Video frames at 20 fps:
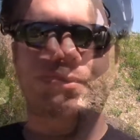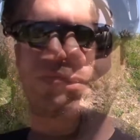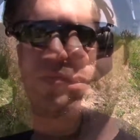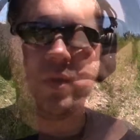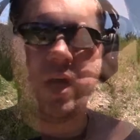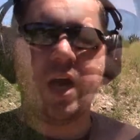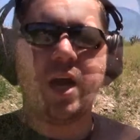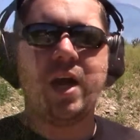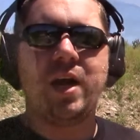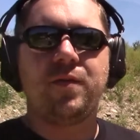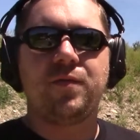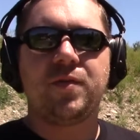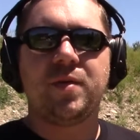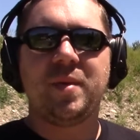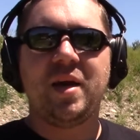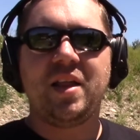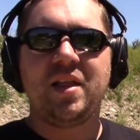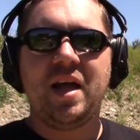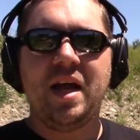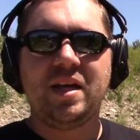Alright, for
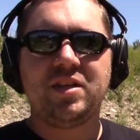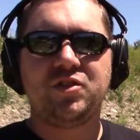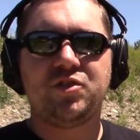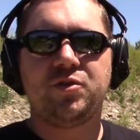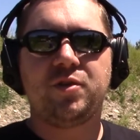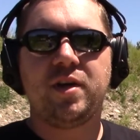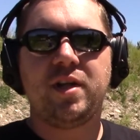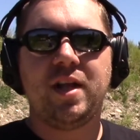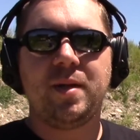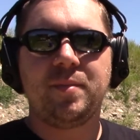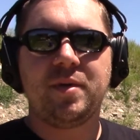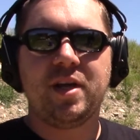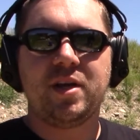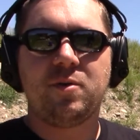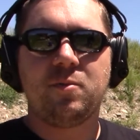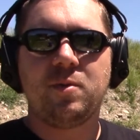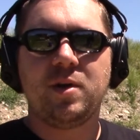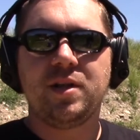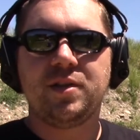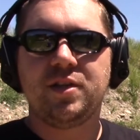my last drill I'm gonna
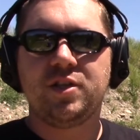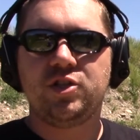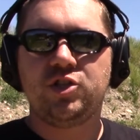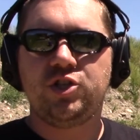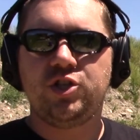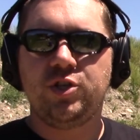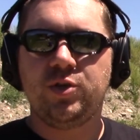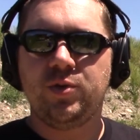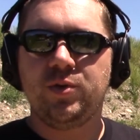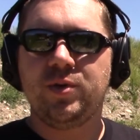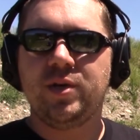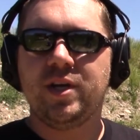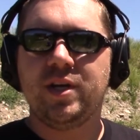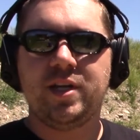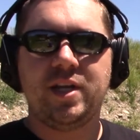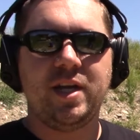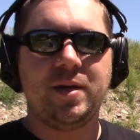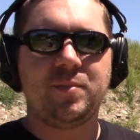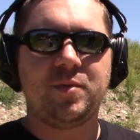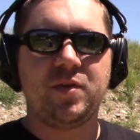run the June
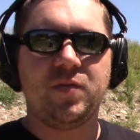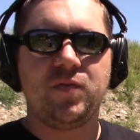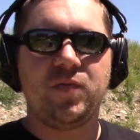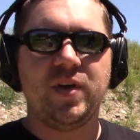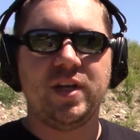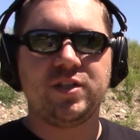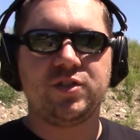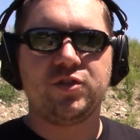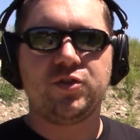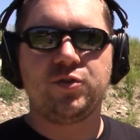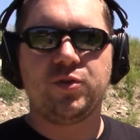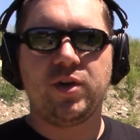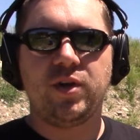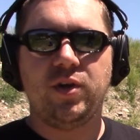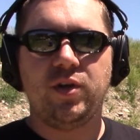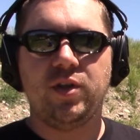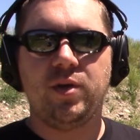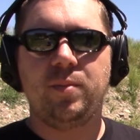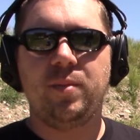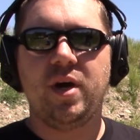Adept Defense
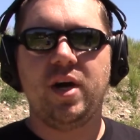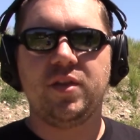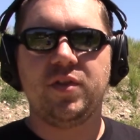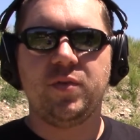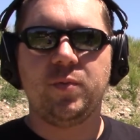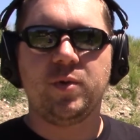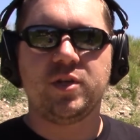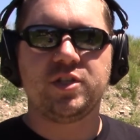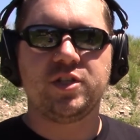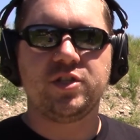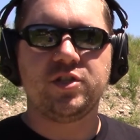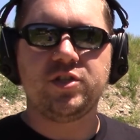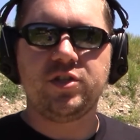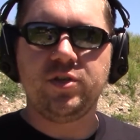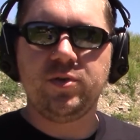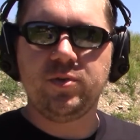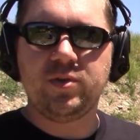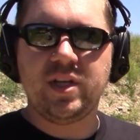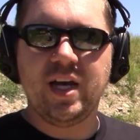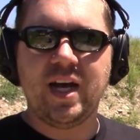drill of the month, which is
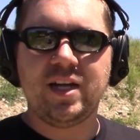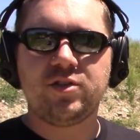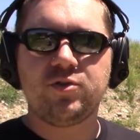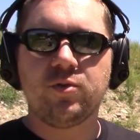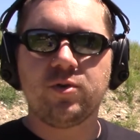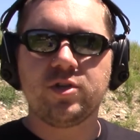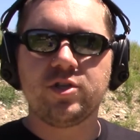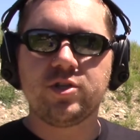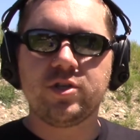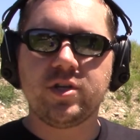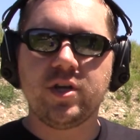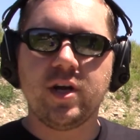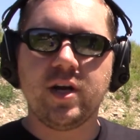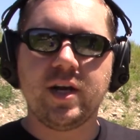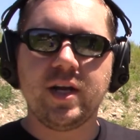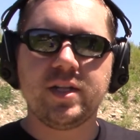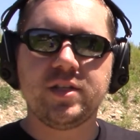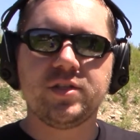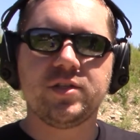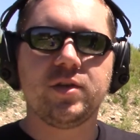2 dot torture
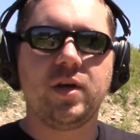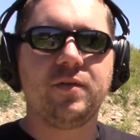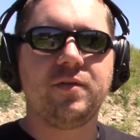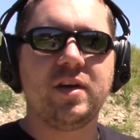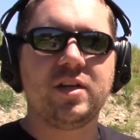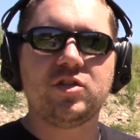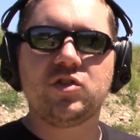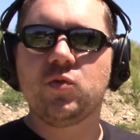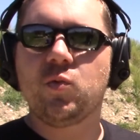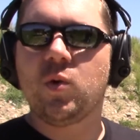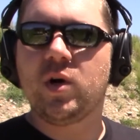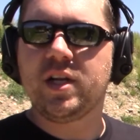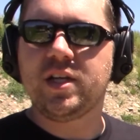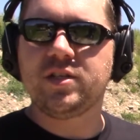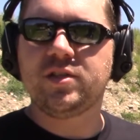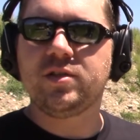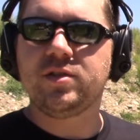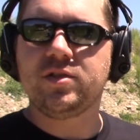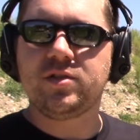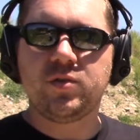targets. So I've got
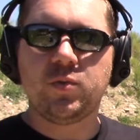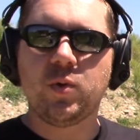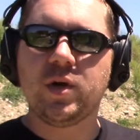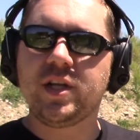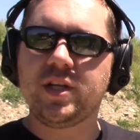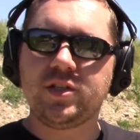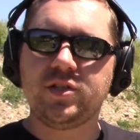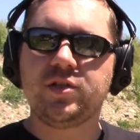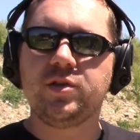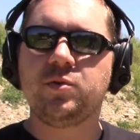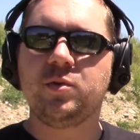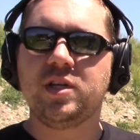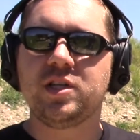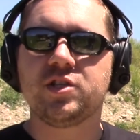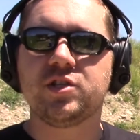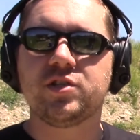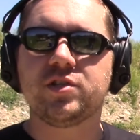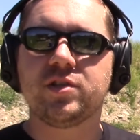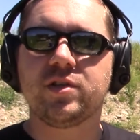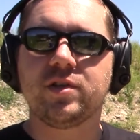
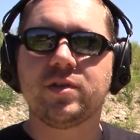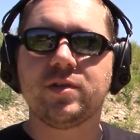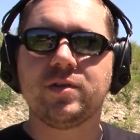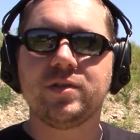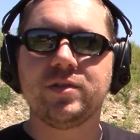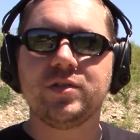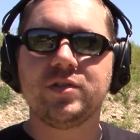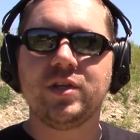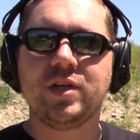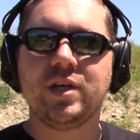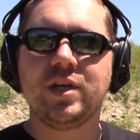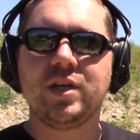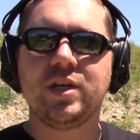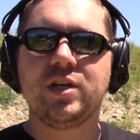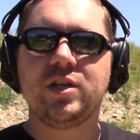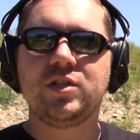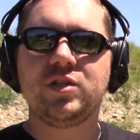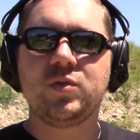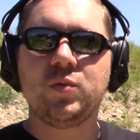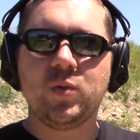22-inch circles,
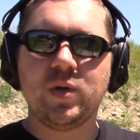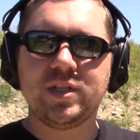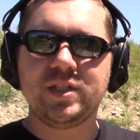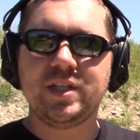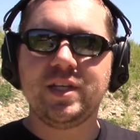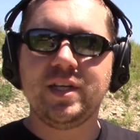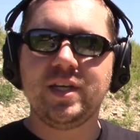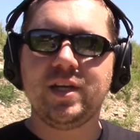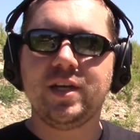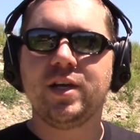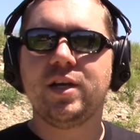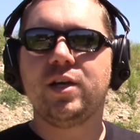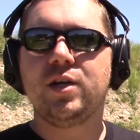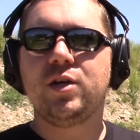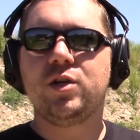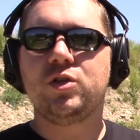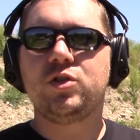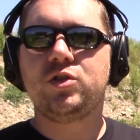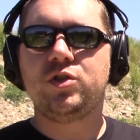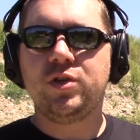
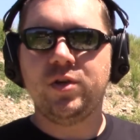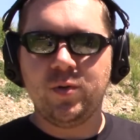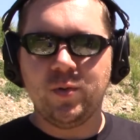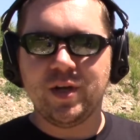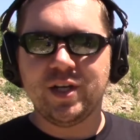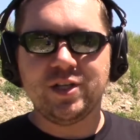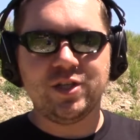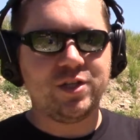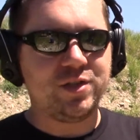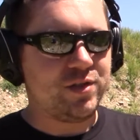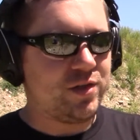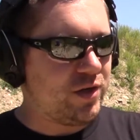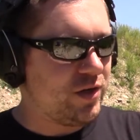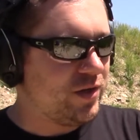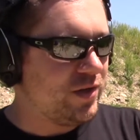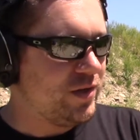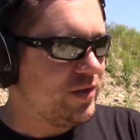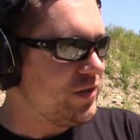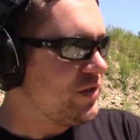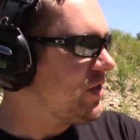22-inch
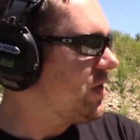circles.